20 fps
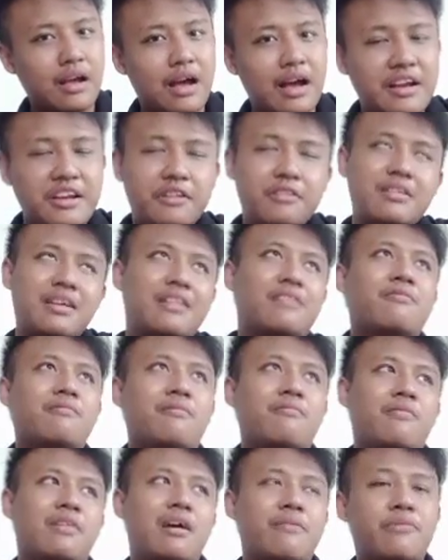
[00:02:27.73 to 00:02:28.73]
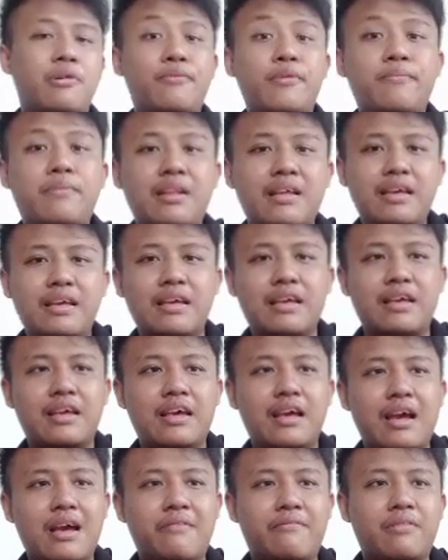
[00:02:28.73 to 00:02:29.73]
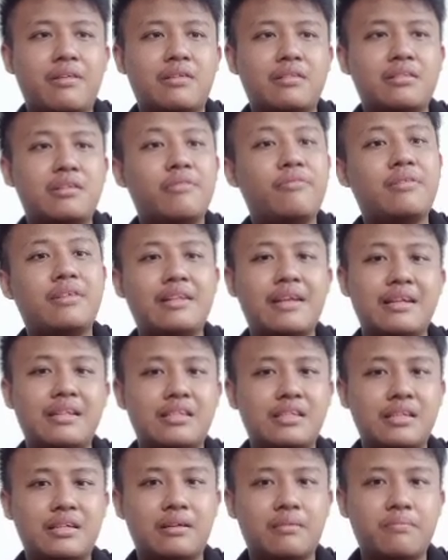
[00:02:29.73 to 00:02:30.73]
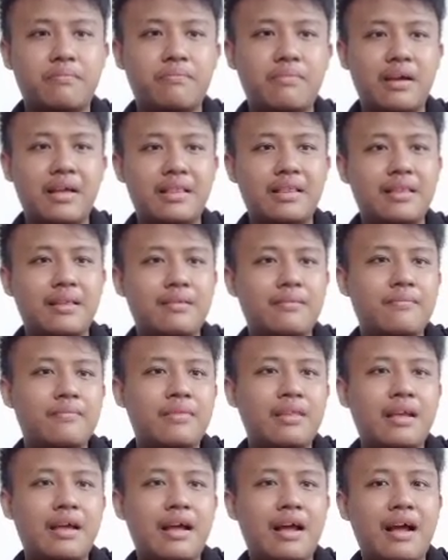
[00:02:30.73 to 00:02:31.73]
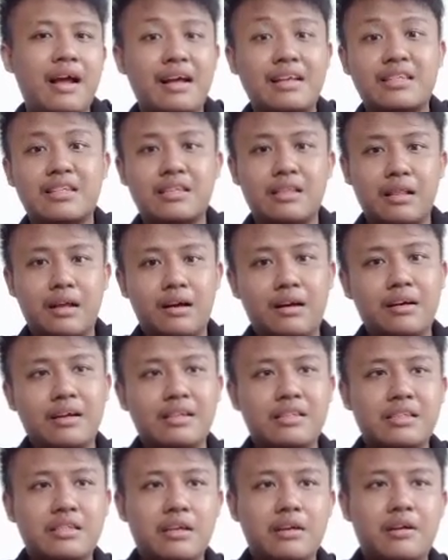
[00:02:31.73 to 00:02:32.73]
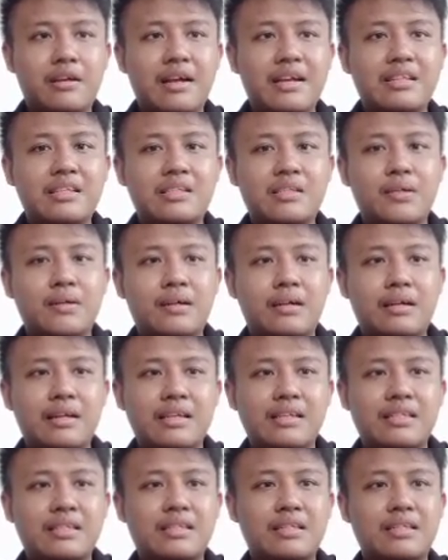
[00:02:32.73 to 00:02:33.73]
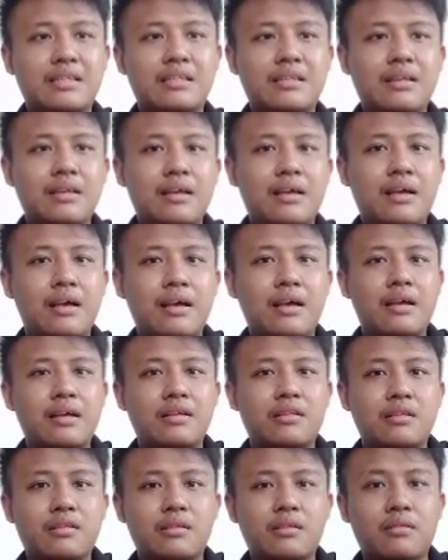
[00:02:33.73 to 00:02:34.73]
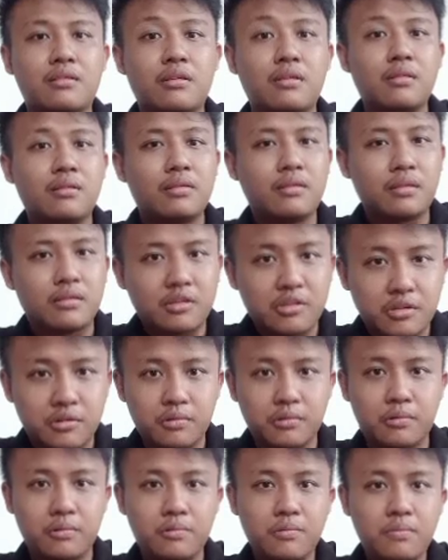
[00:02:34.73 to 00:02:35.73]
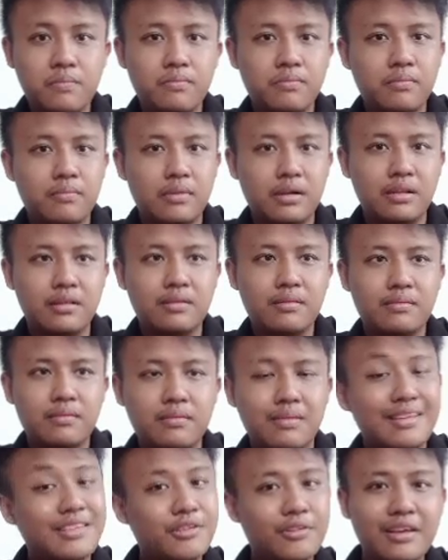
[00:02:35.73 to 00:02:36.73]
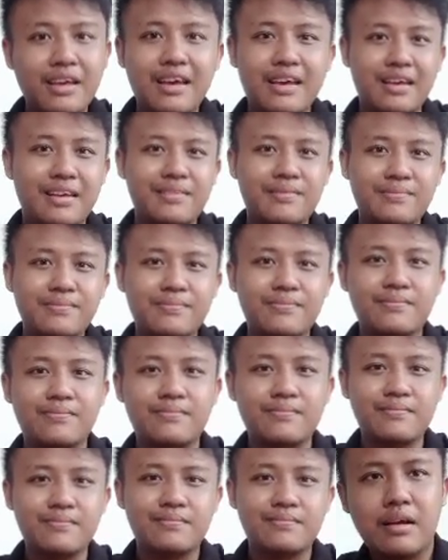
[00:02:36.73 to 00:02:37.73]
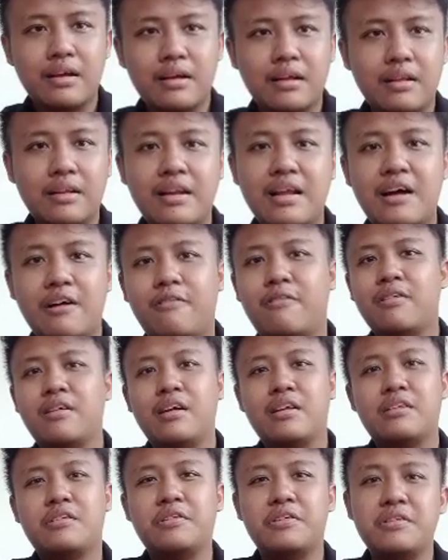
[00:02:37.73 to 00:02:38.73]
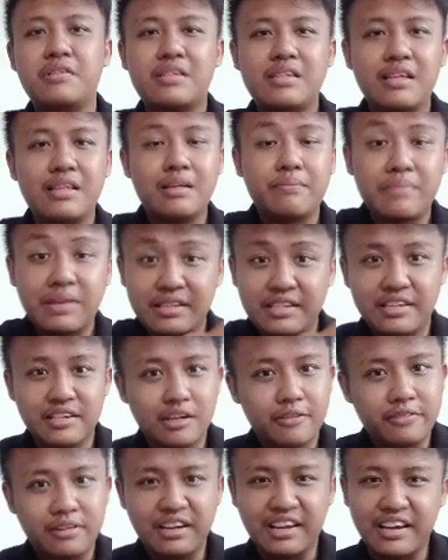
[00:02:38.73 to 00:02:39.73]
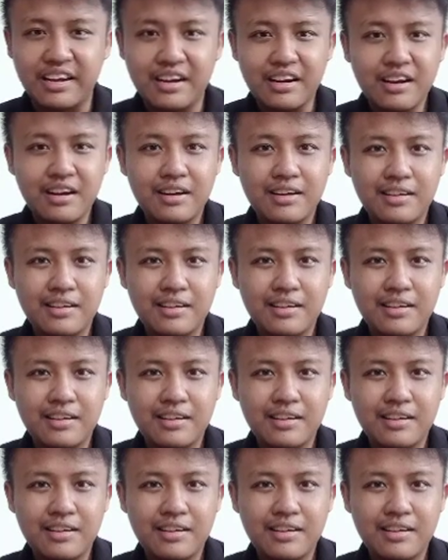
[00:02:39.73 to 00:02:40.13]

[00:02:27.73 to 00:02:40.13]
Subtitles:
I know that we are probably have a different answer, but as long as your answer is true, but that's okay. Now, do you see the picture over here?